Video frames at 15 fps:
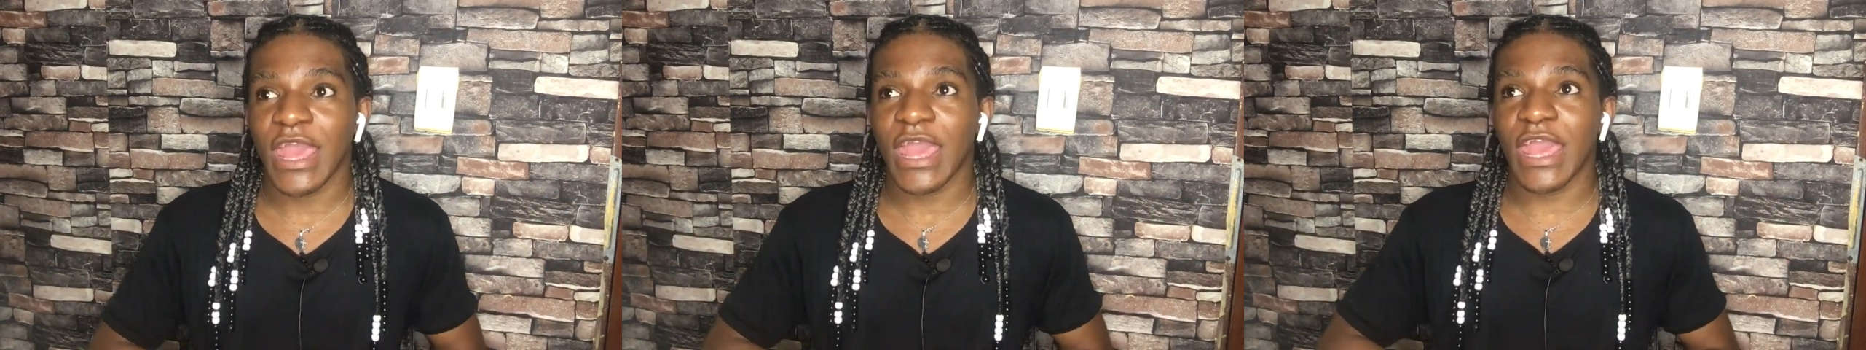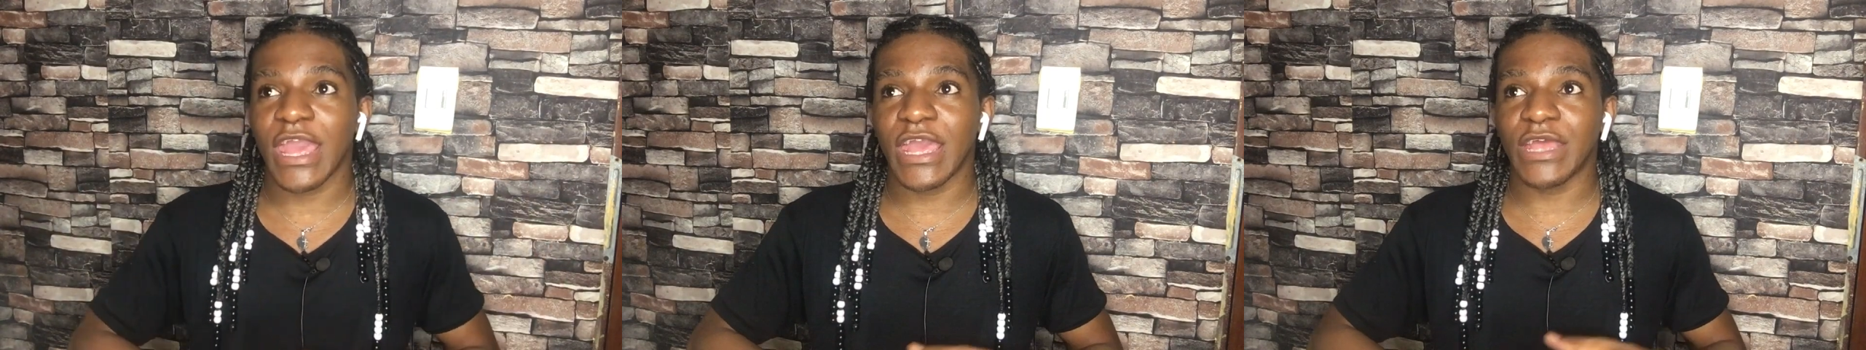
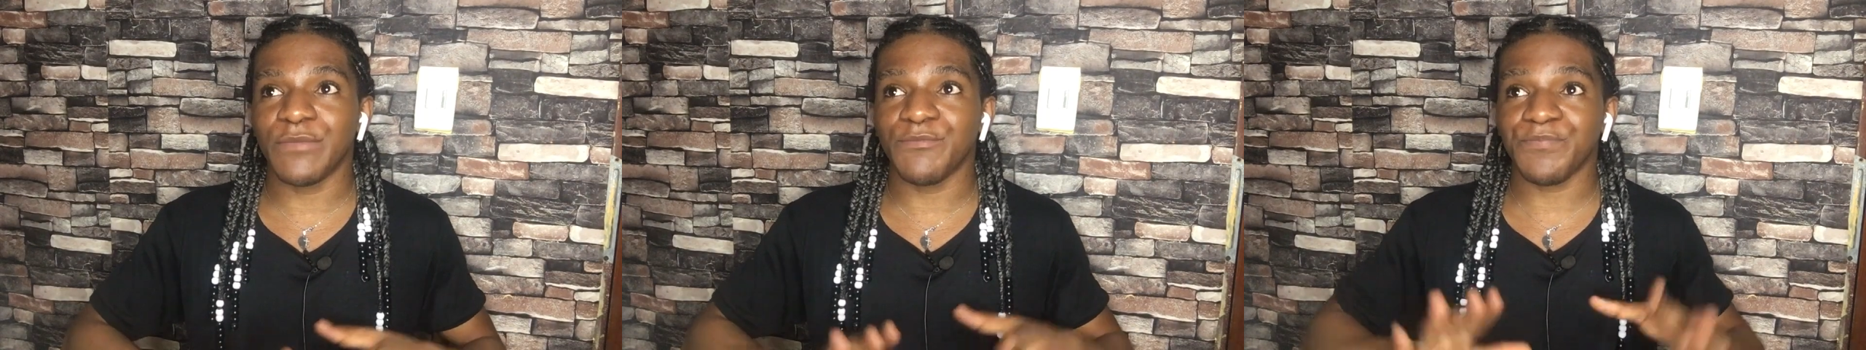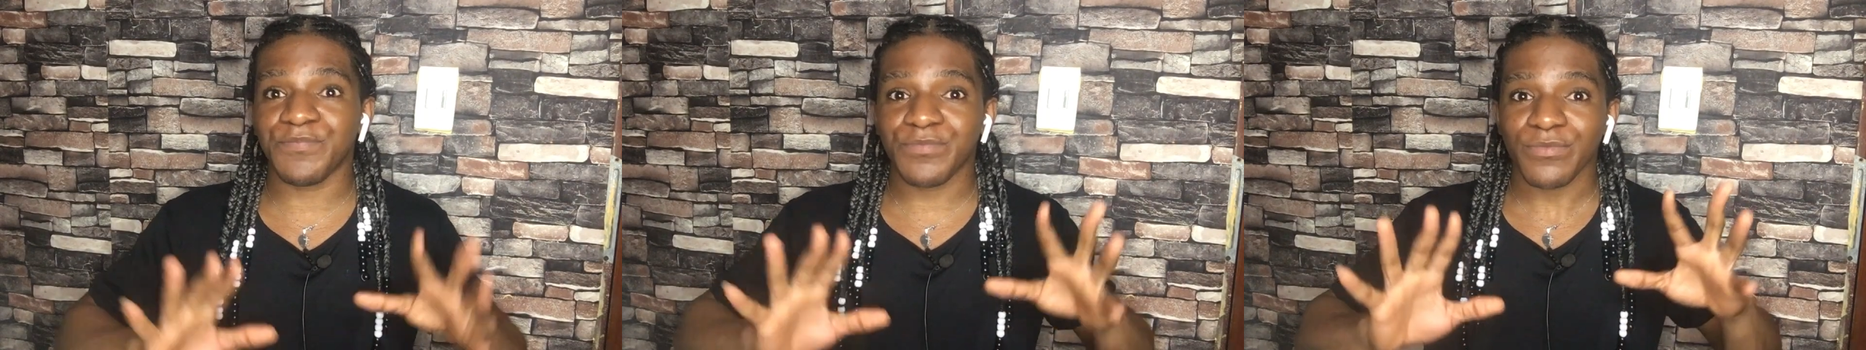
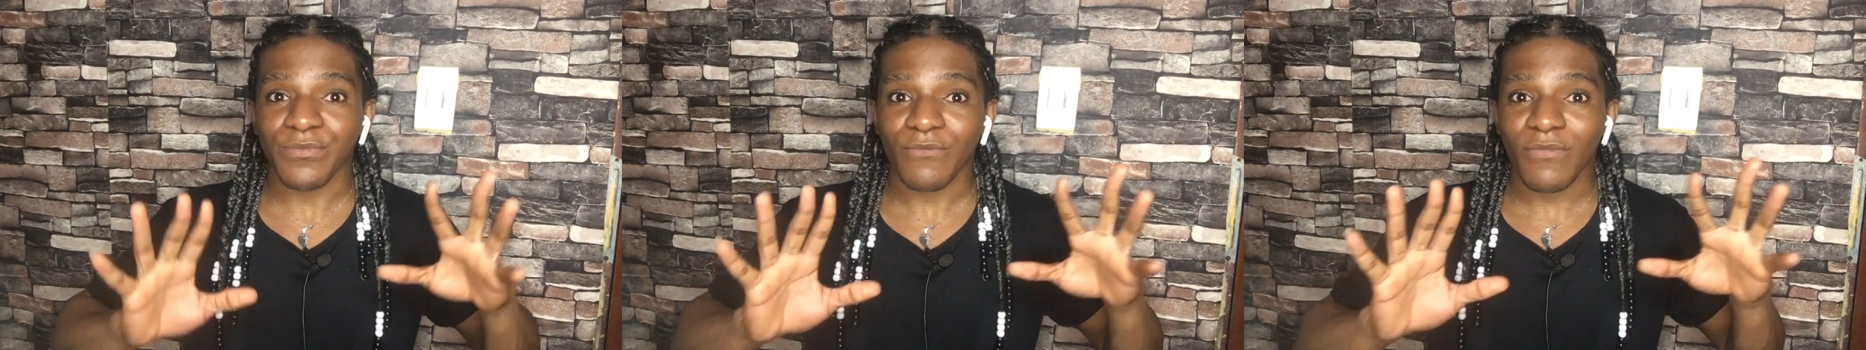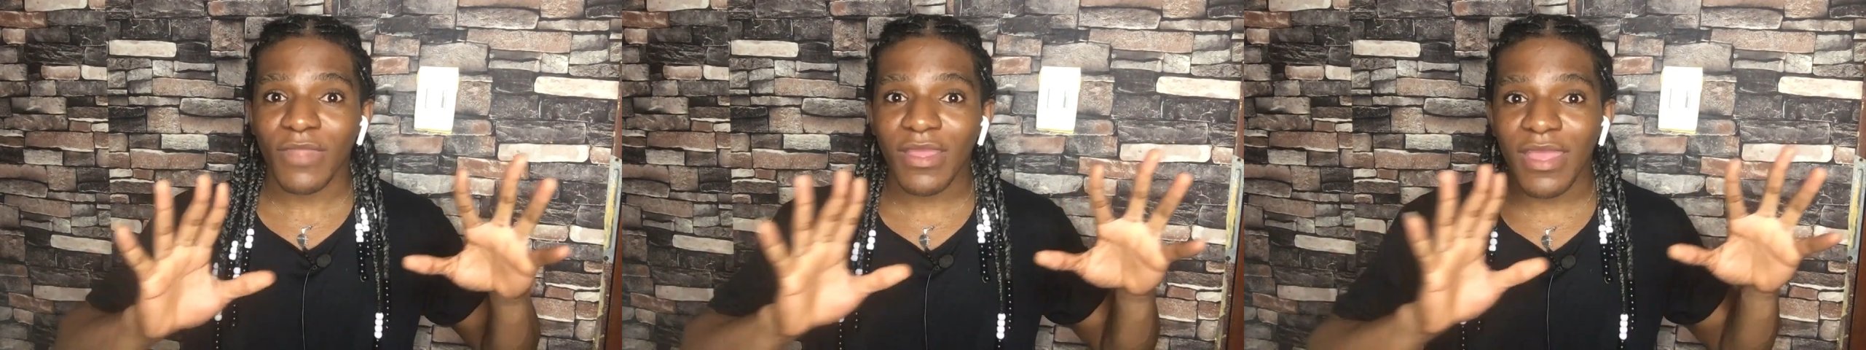and
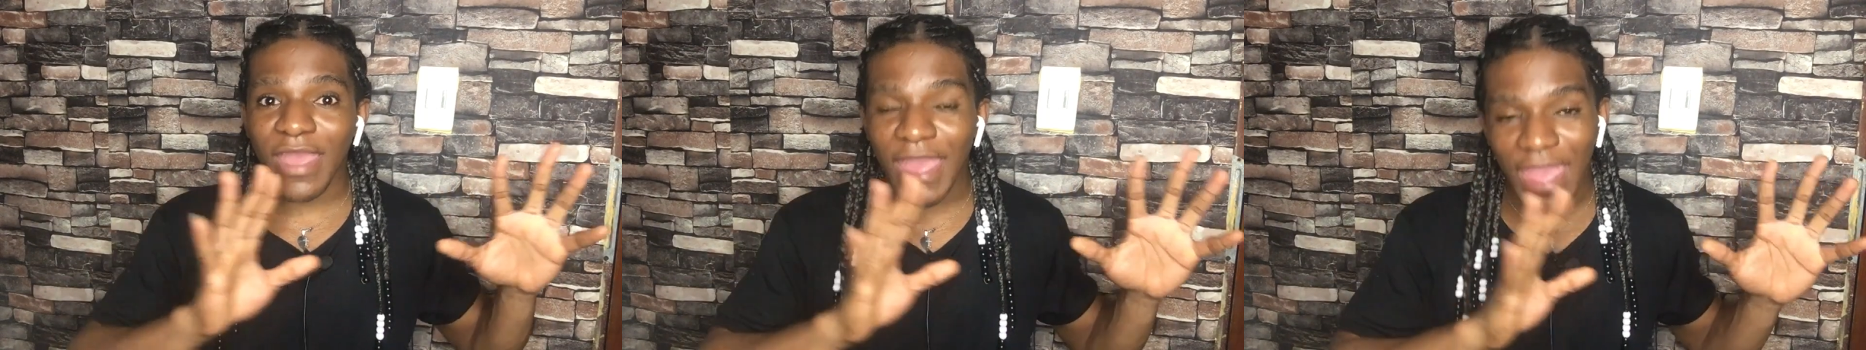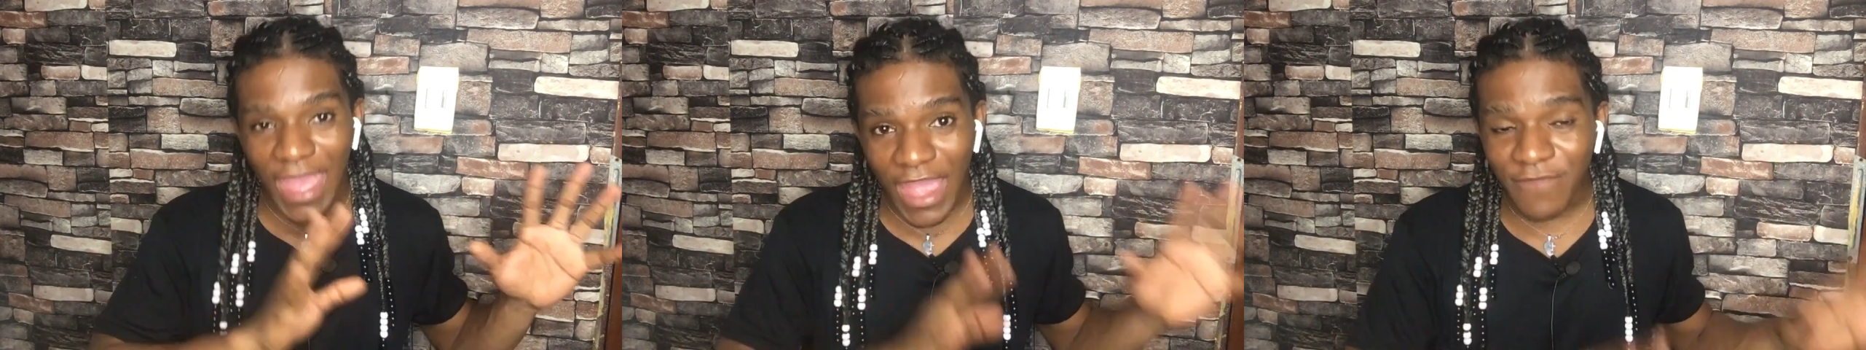
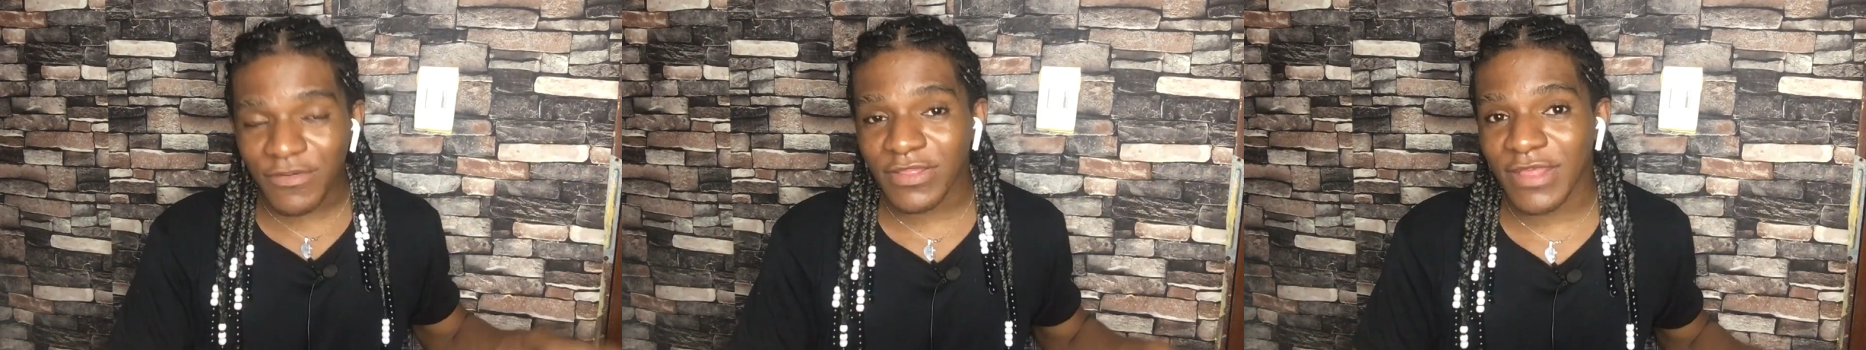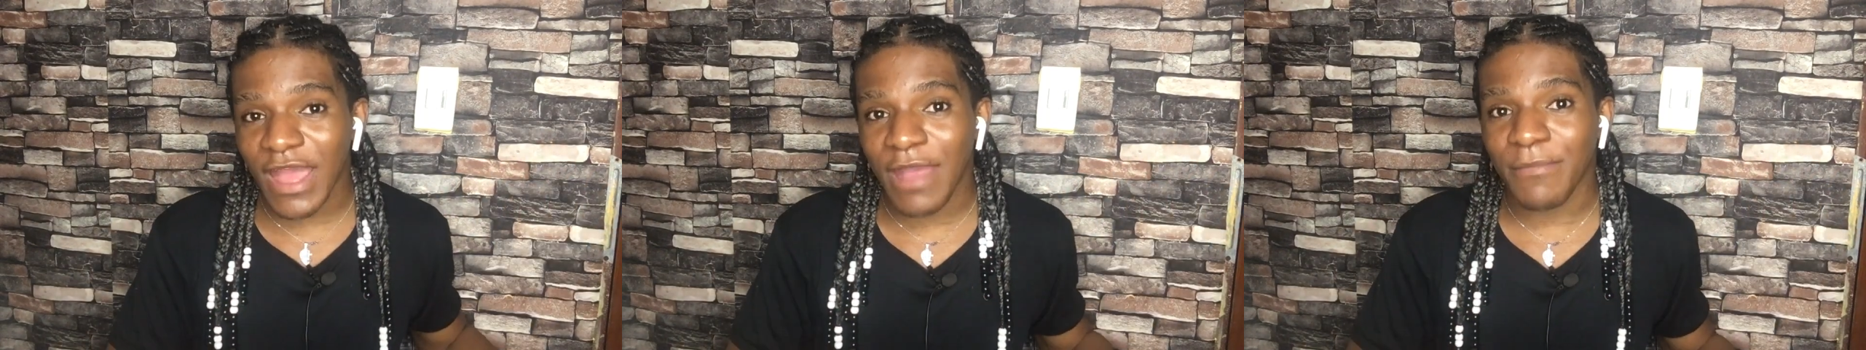
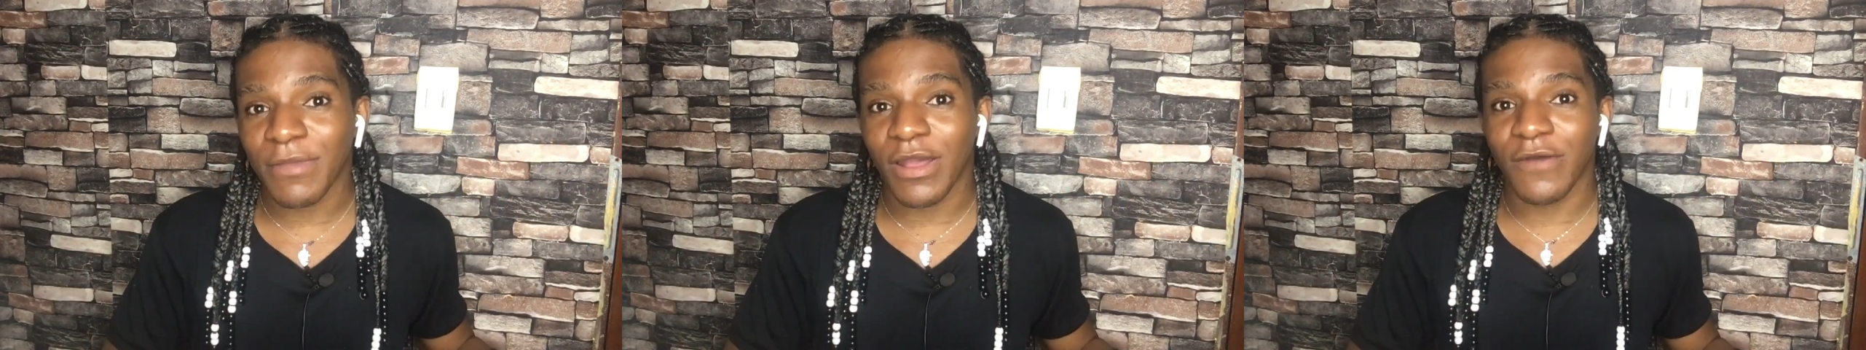every time